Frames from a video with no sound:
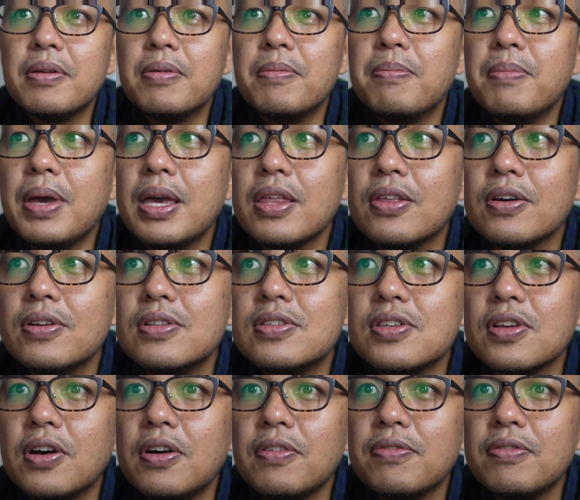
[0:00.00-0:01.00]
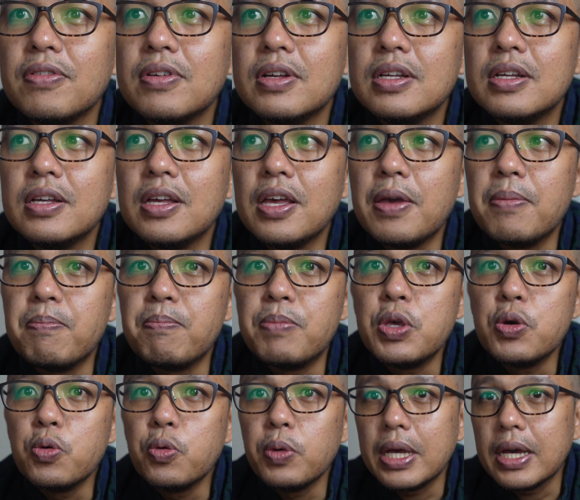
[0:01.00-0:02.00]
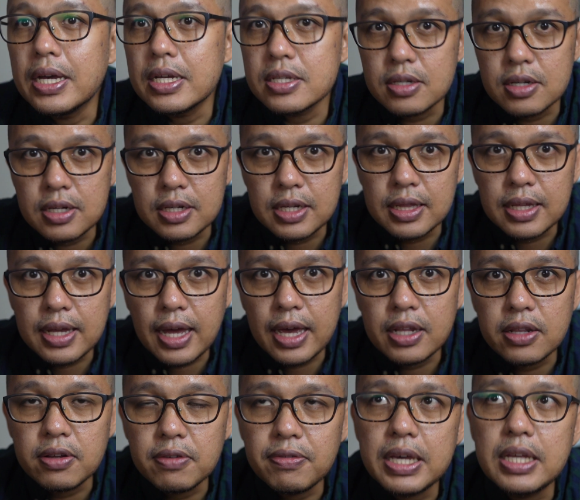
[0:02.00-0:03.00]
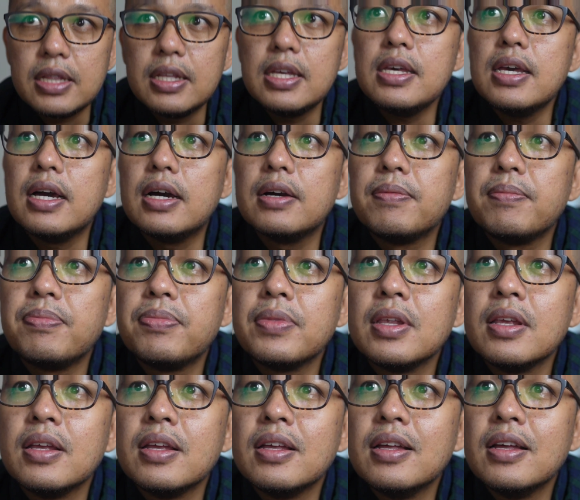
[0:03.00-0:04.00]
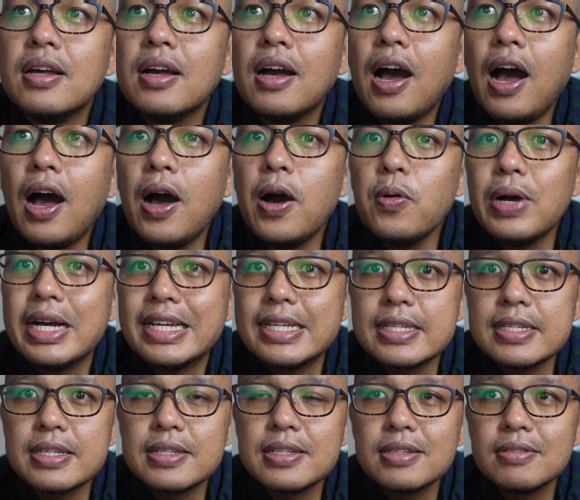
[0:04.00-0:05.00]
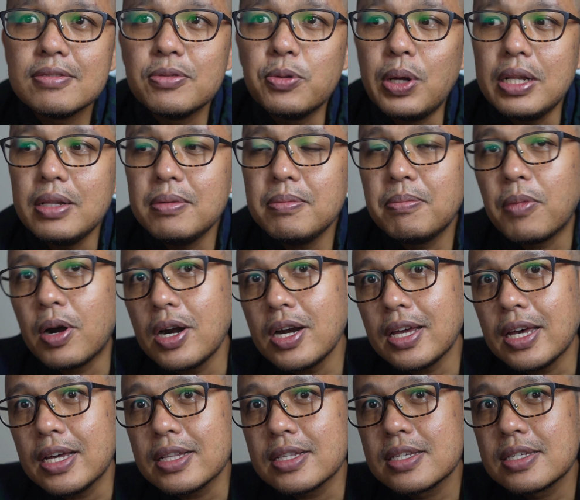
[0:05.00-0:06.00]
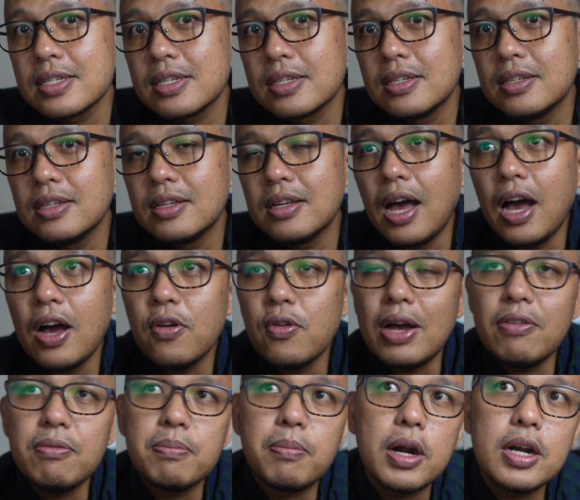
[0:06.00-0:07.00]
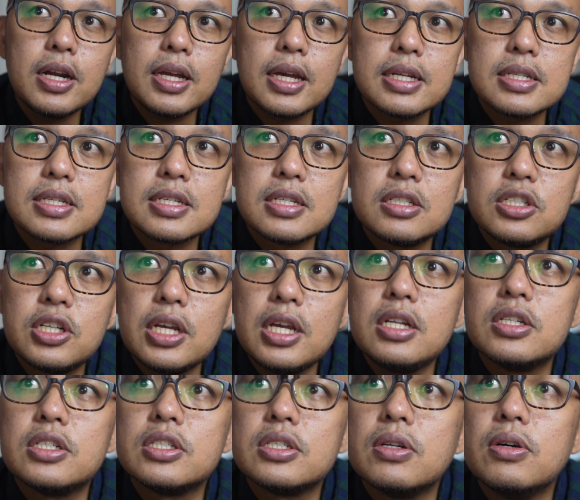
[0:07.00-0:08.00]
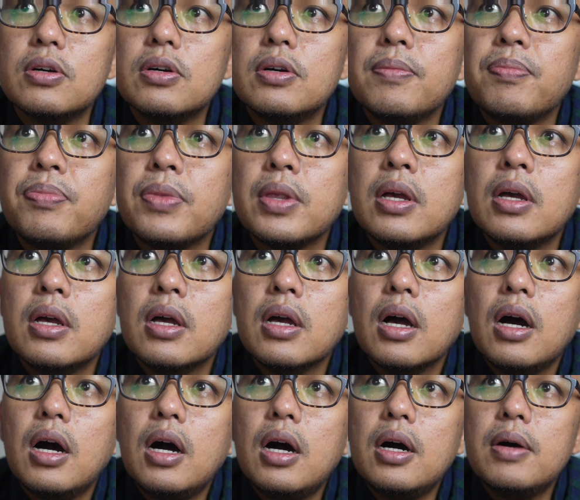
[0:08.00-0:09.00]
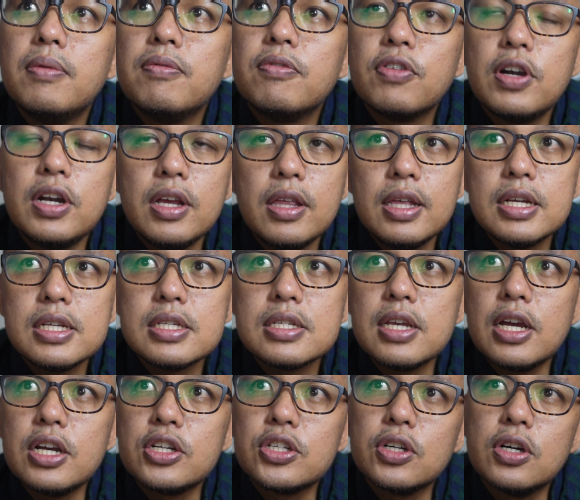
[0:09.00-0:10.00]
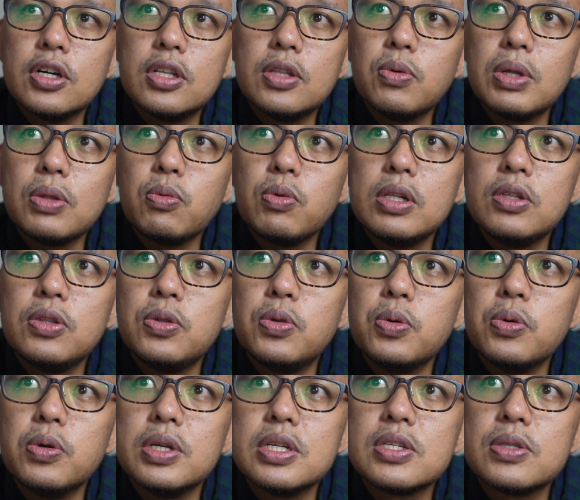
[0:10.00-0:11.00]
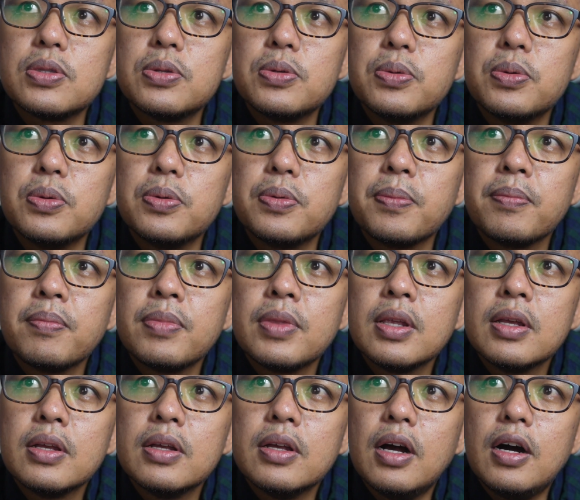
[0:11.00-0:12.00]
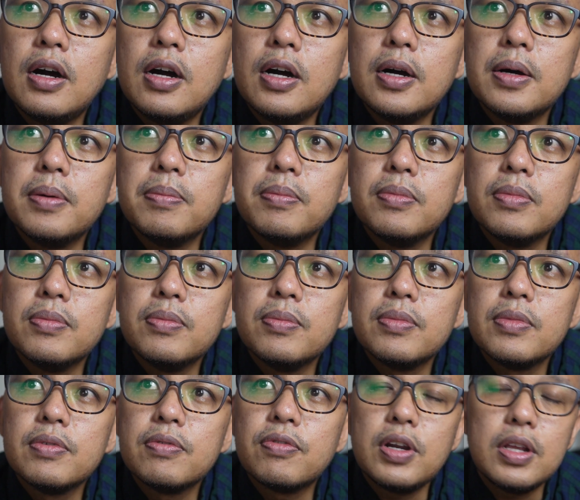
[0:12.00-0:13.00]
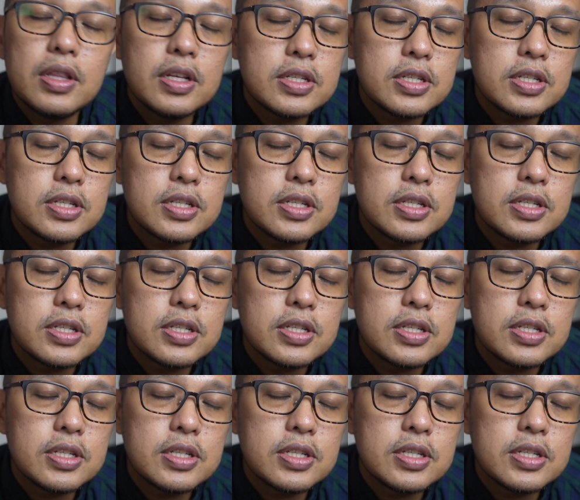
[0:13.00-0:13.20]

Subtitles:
methods of imbuing a certain kind of idea? How has, markets? How have markets changed? For this session, what we'll do is to, for the